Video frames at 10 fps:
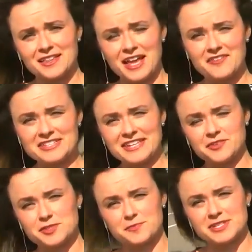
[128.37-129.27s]
Live in San
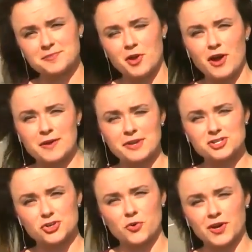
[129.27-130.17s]
Luis Obispo, I'm
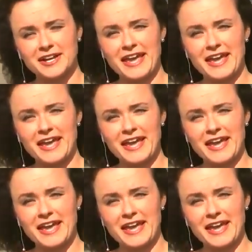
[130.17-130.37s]
Asia Gore,